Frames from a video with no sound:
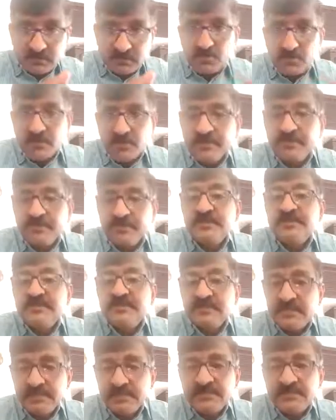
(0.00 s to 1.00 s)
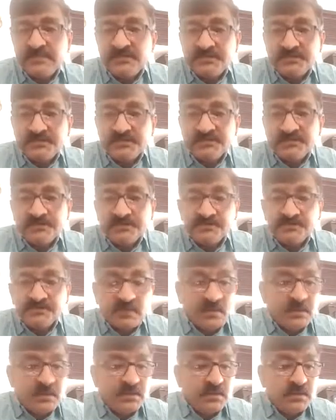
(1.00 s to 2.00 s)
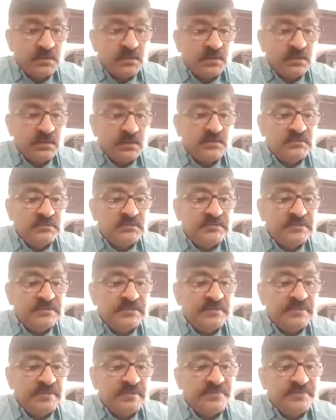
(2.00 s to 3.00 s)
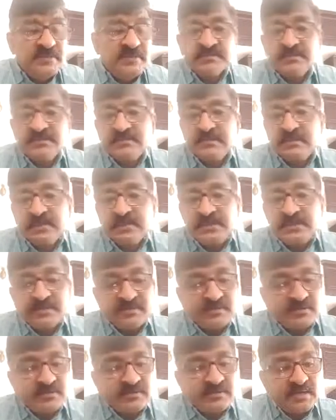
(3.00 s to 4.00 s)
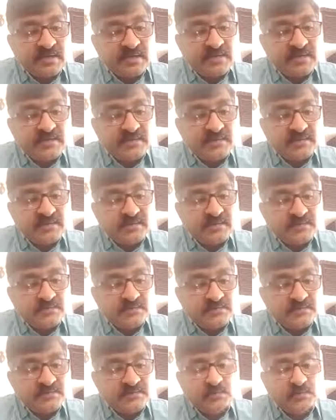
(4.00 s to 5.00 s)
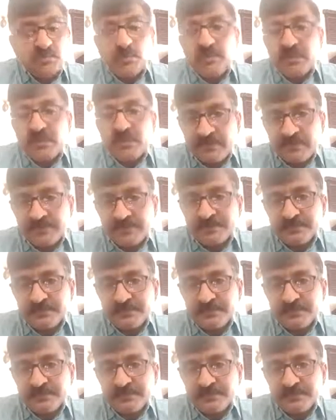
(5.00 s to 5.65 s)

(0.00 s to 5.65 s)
talking about the signs, gingiva appears red and swollen.